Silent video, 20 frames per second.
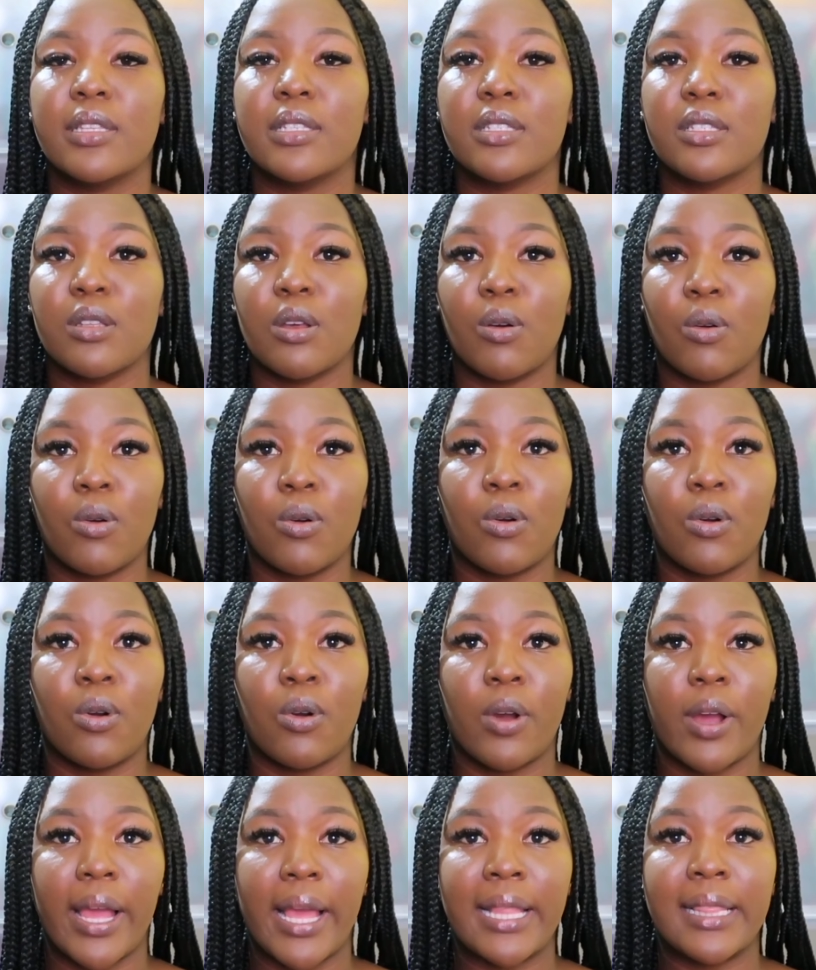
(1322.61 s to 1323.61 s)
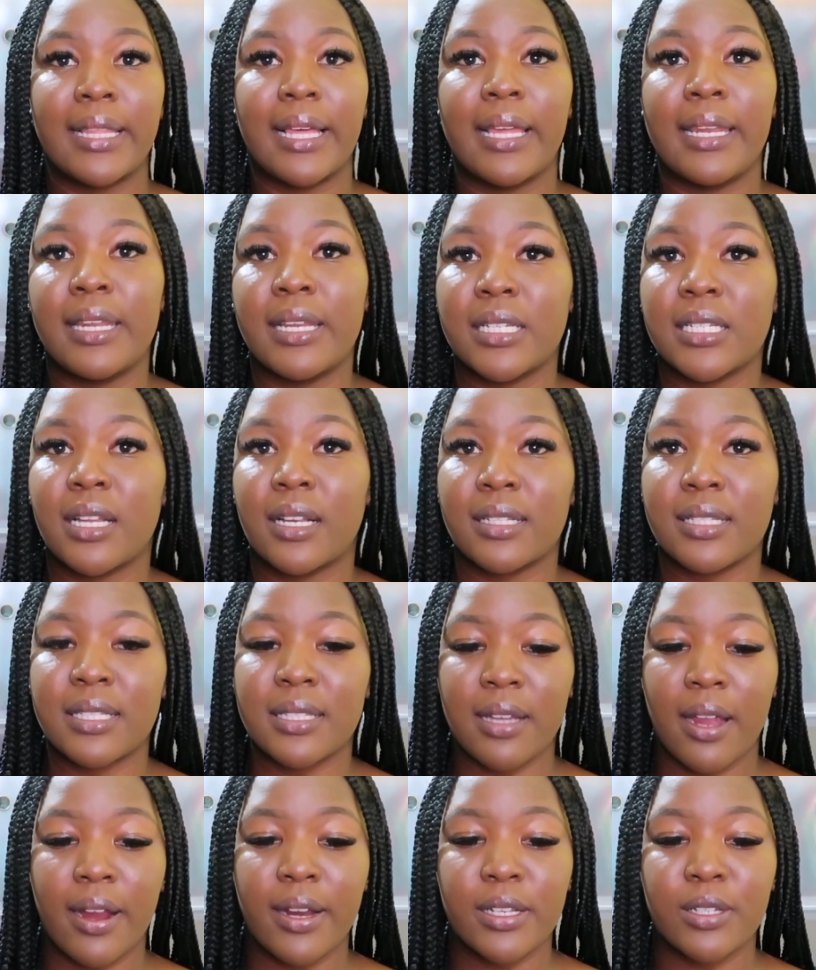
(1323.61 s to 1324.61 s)
So in the initial
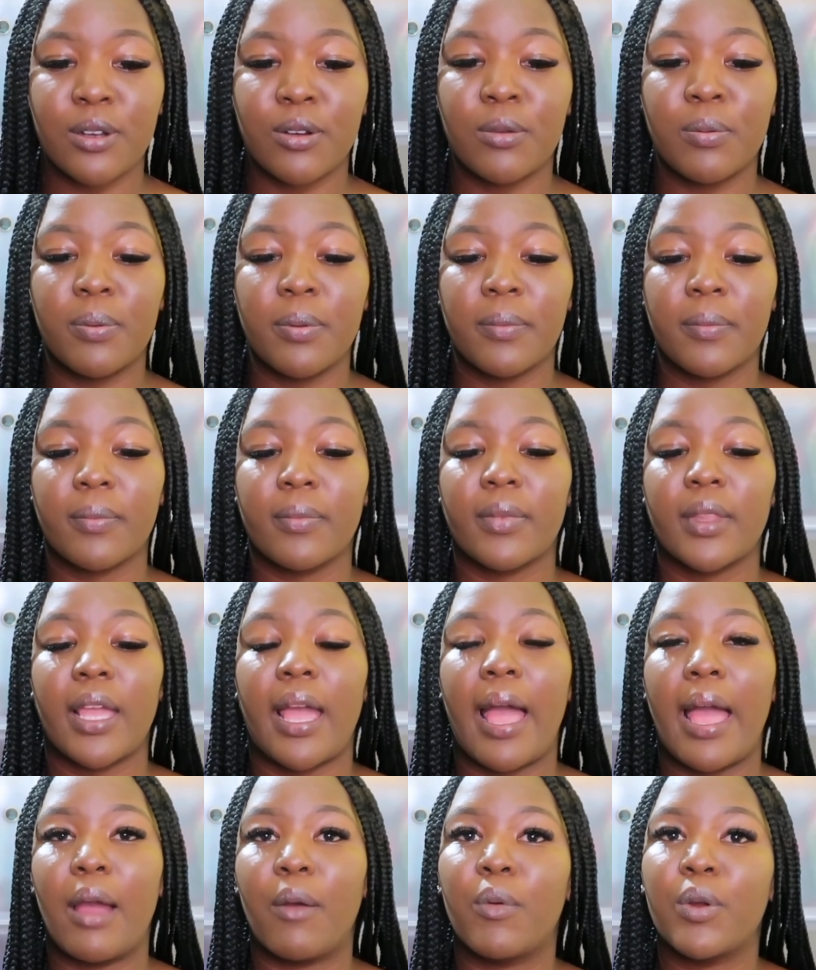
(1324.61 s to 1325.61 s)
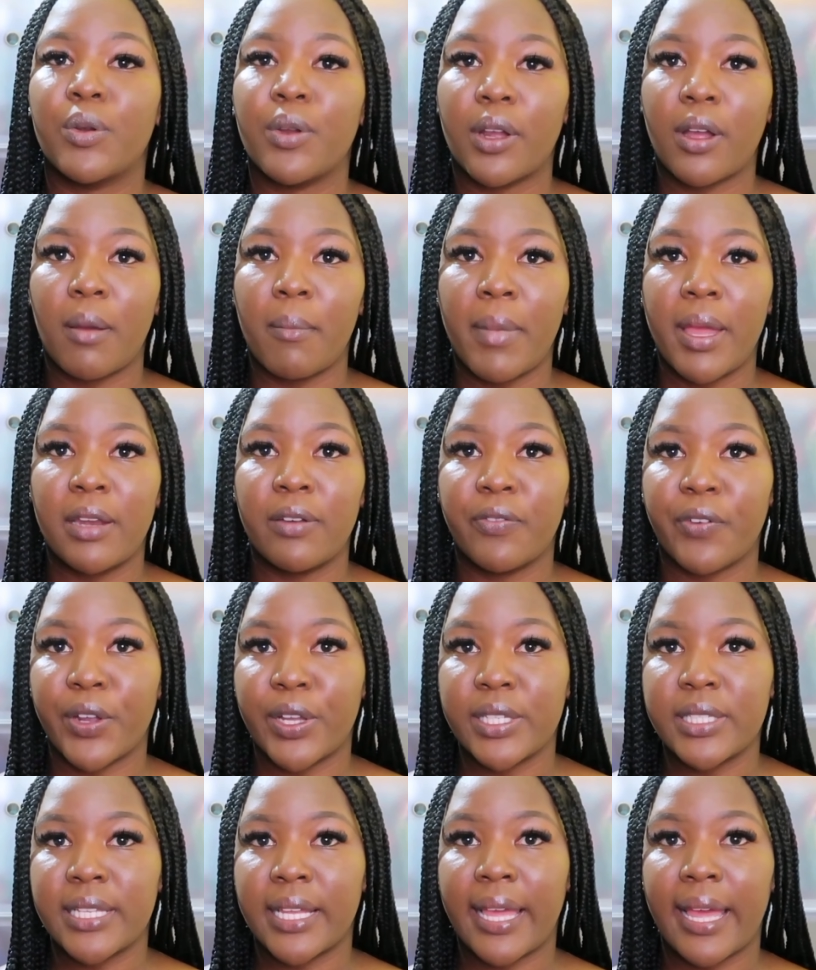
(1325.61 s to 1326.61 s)
startup, I would recommend for
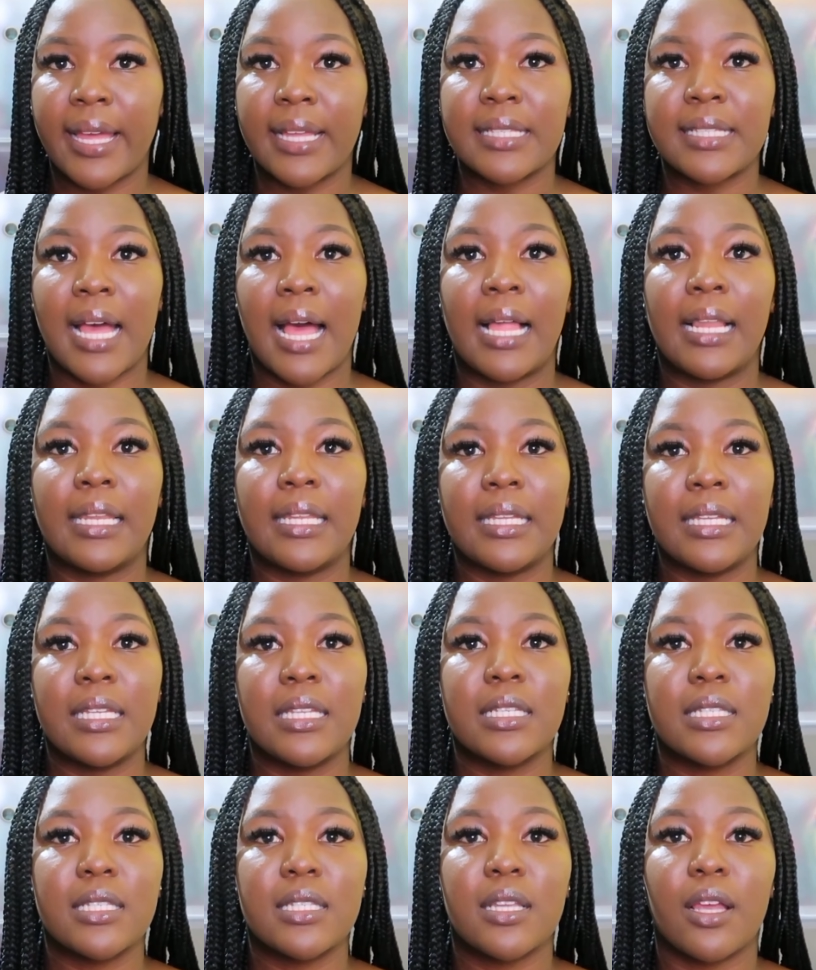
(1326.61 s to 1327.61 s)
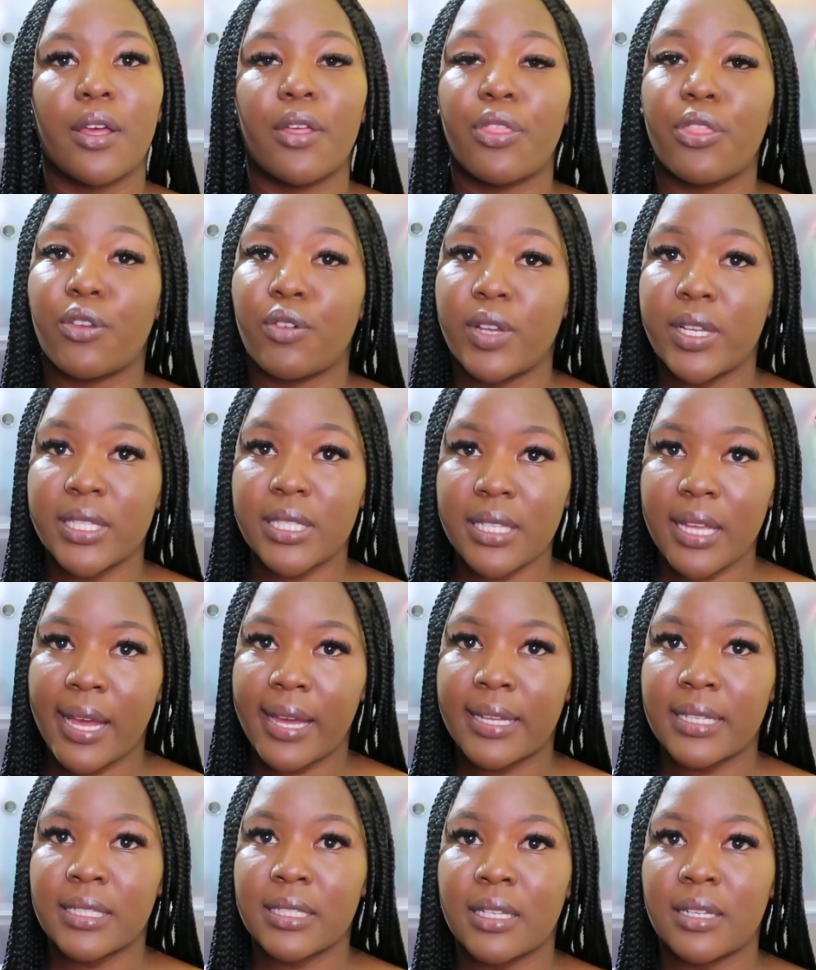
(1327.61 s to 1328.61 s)
you to get at least 3
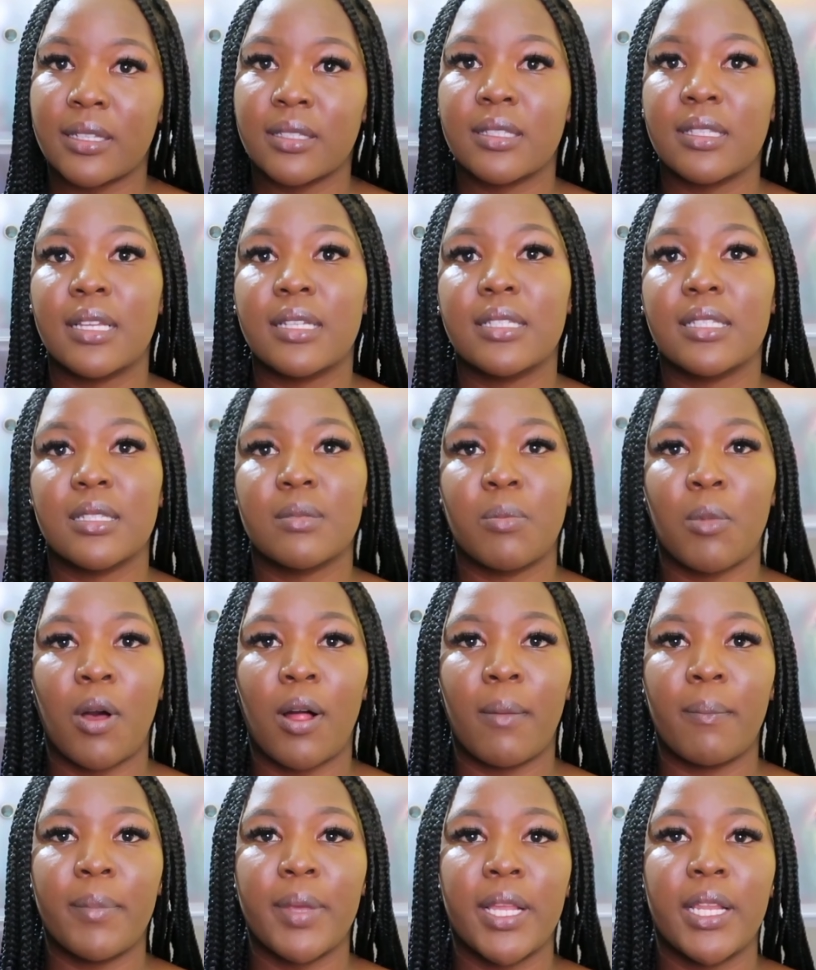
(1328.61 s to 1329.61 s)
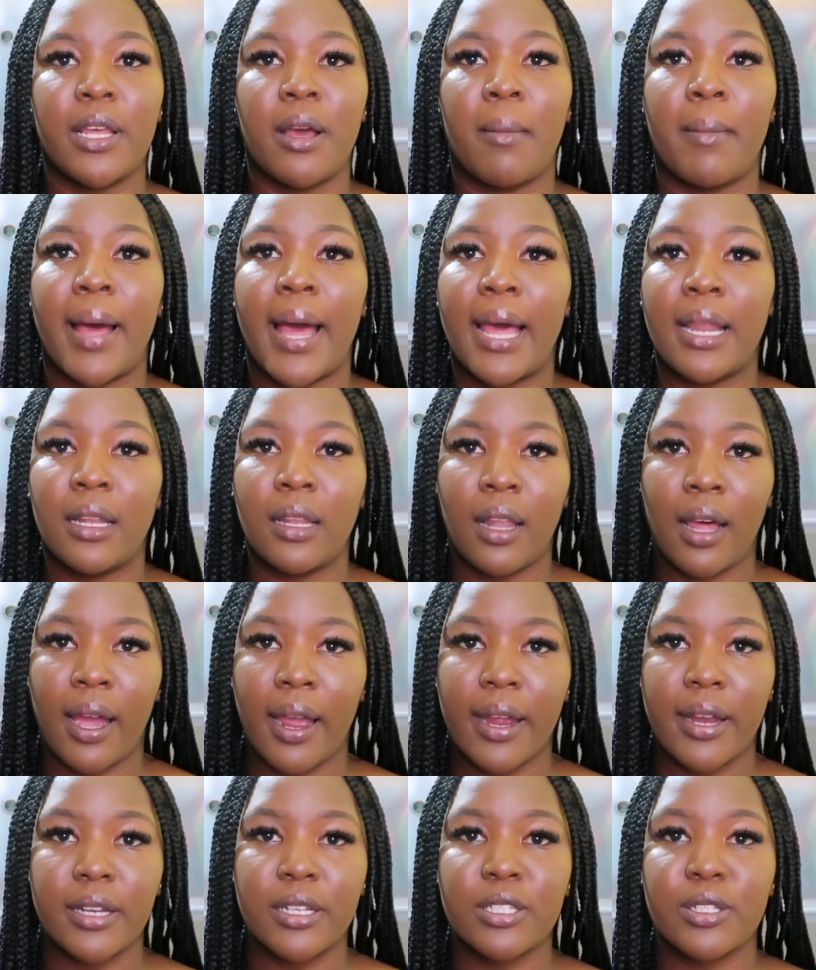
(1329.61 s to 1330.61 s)
sizes, small, medium, and
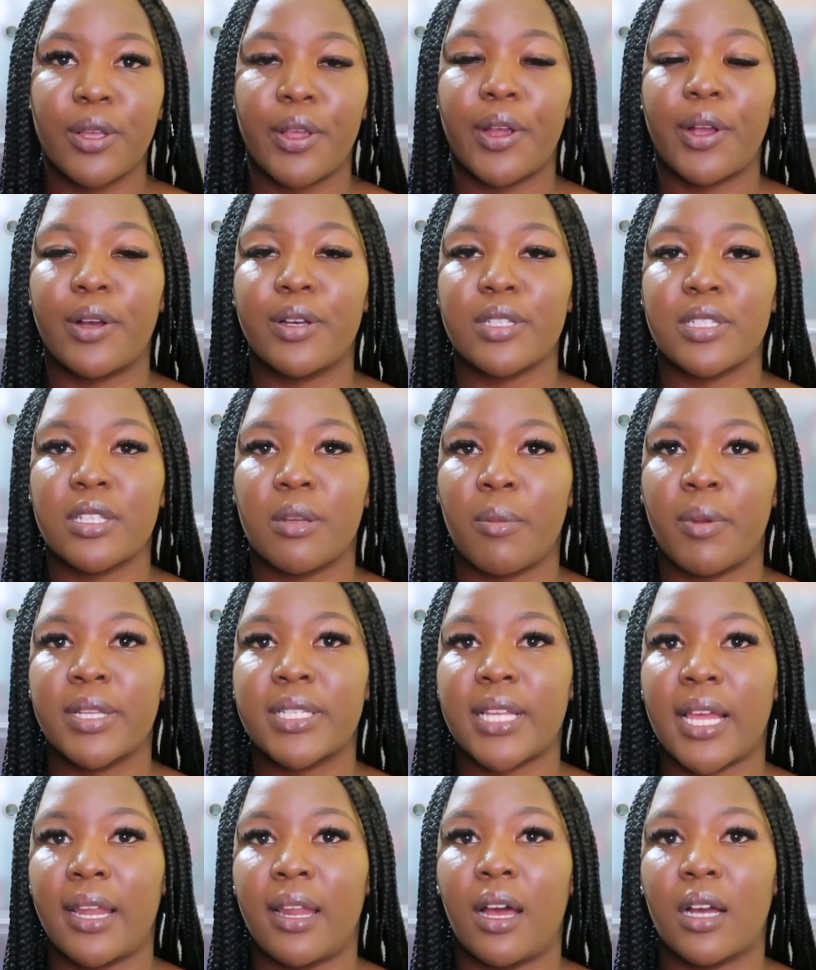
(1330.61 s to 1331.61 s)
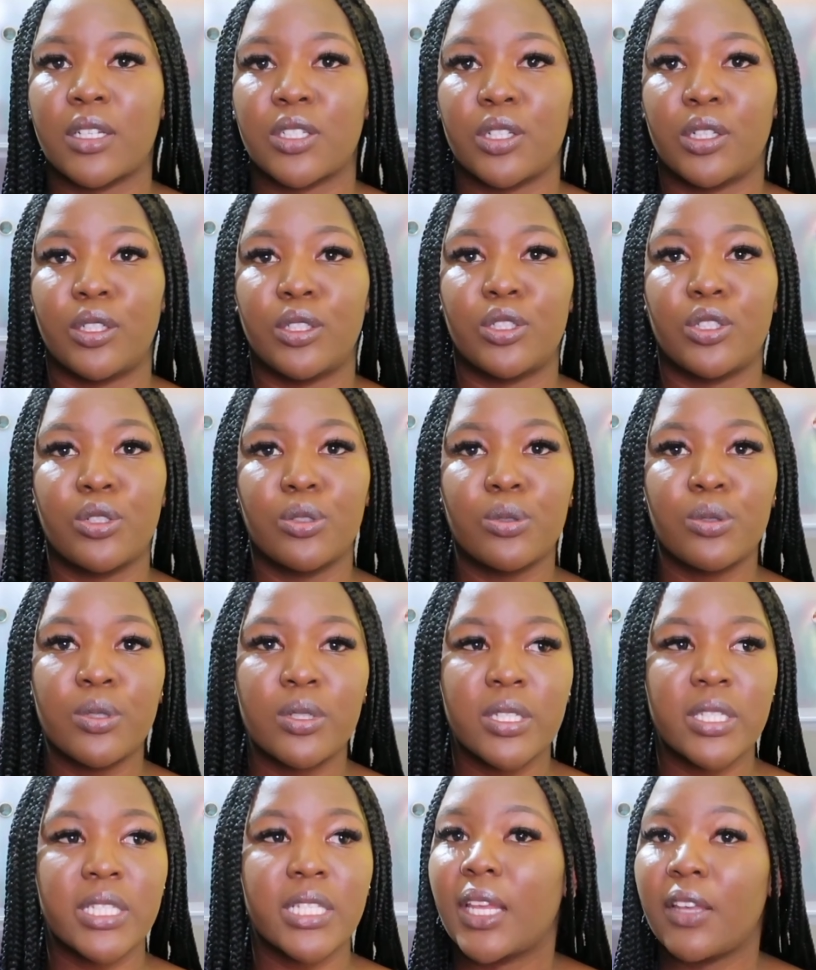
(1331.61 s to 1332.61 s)
large, so your customers can actually
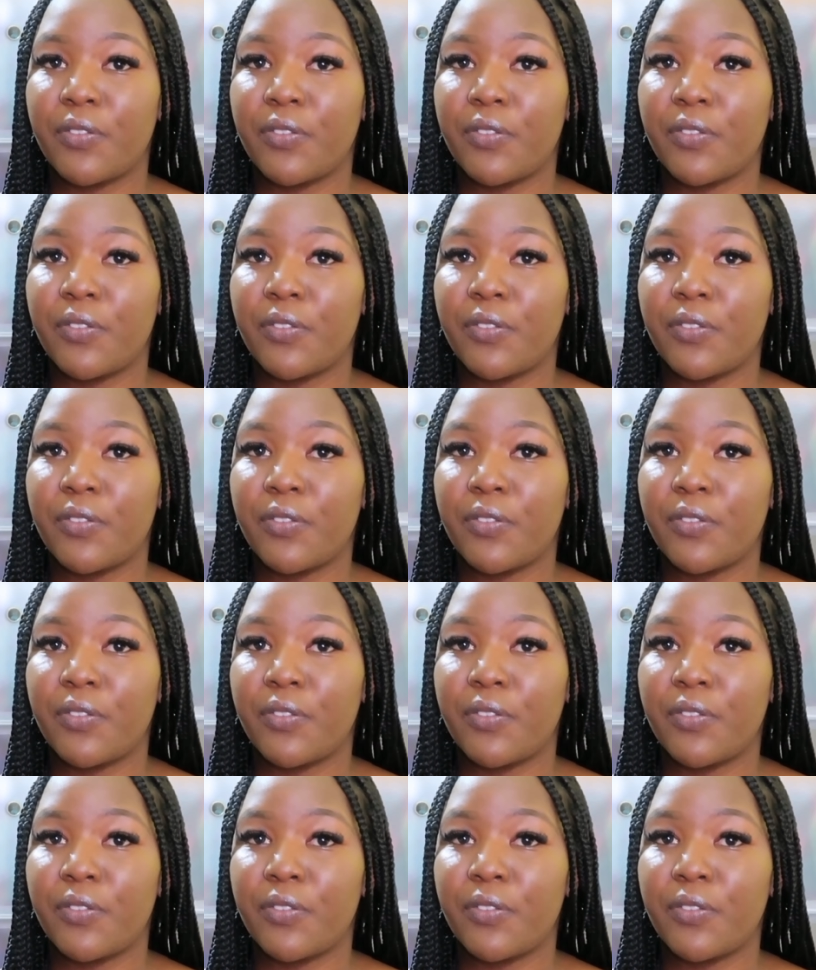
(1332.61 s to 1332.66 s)
choose.